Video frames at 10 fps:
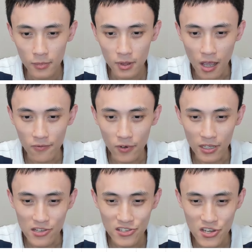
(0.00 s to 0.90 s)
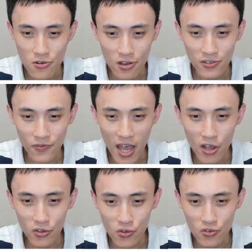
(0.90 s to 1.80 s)
Then for the series
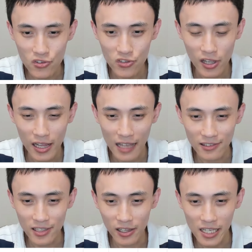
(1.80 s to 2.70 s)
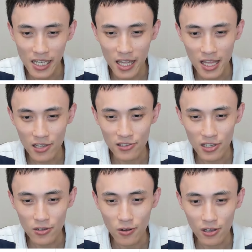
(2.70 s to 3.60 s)
values, let's delete this
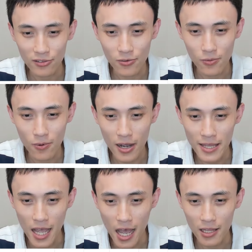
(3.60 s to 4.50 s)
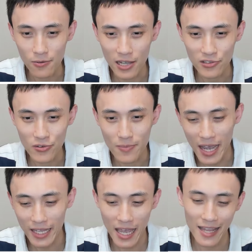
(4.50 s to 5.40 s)
equals to 1, otherwise you
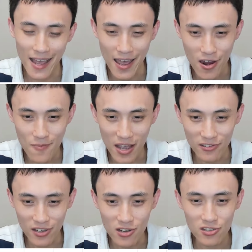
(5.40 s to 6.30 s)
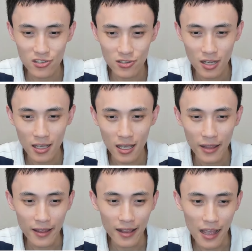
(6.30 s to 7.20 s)
might get an error message.
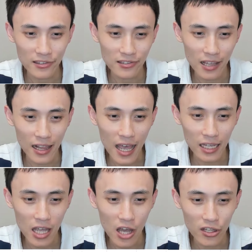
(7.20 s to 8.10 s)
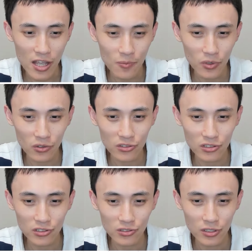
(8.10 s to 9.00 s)
Then let's select all the
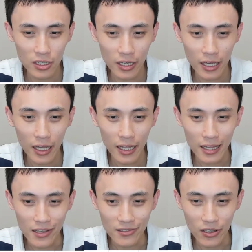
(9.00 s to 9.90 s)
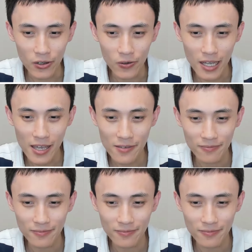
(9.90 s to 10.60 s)
numbers, then say OK.